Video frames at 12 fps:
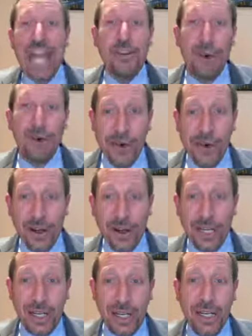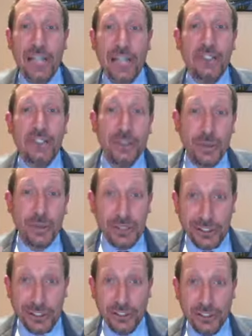In order to
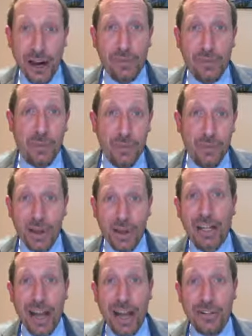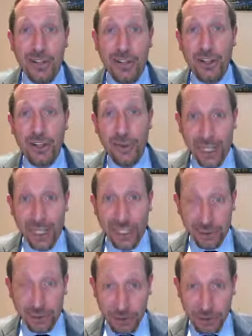stop Mordechai Vanunu in
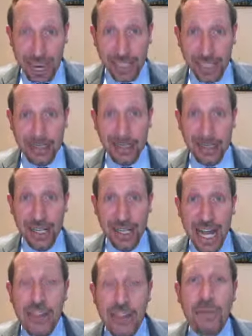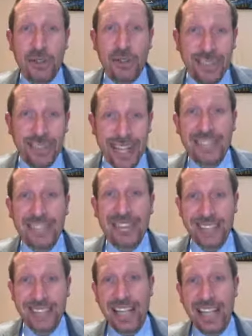his tracks, the Mossad
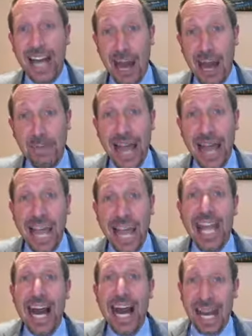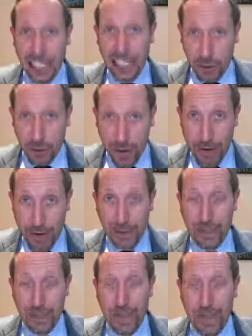set up a honey trap.
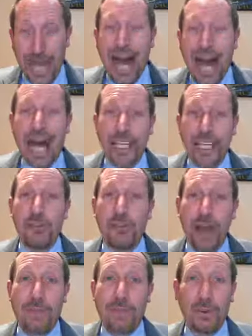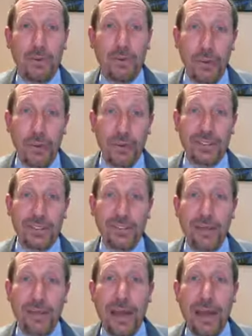A honey trap
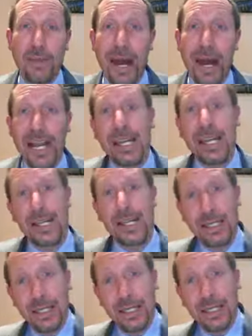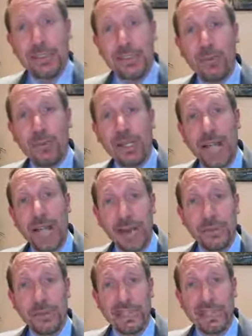works whereby someone
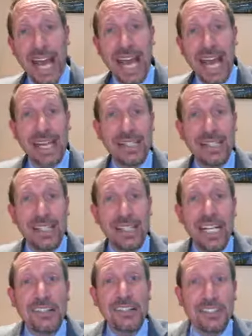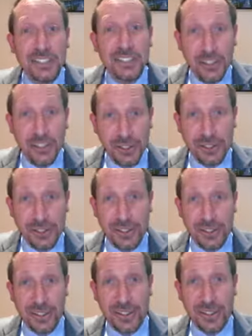comes and
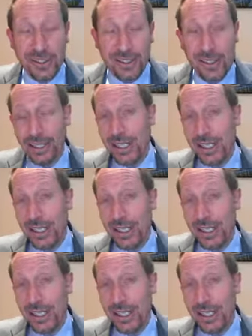seduces